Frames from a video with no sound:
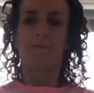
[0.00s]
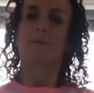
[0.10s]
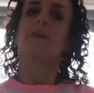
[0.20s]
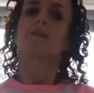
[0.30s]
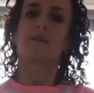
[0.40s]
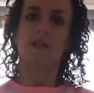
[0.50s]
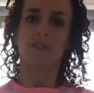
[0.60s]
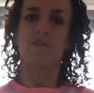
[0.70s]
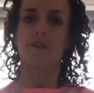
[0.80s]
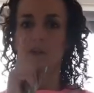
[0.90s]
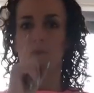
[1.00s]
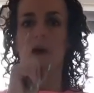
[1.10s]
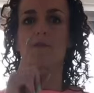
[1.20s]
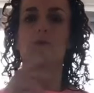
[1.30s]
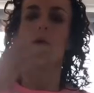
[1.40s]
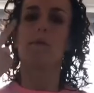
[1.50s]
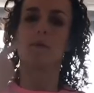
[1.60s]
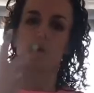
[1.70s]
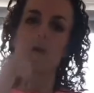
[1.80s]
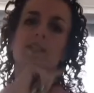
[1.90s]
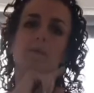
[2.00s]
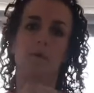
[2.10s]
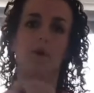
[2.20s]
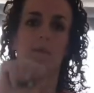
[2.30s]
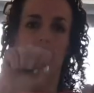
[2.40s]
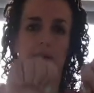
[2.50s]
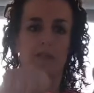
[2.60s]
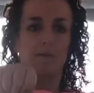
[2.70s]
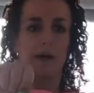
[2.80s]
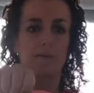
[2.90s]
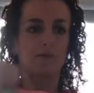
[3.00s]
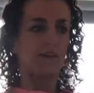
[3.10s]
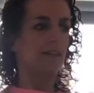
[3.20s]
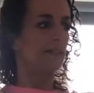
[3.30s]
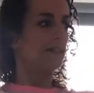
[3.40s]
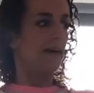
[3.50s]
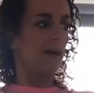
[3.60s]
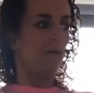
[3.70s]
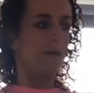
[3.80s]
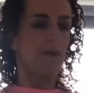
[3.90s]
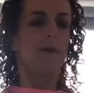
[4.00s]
So that's the first part of your warm-up, 20 pull aparts, palms facing down,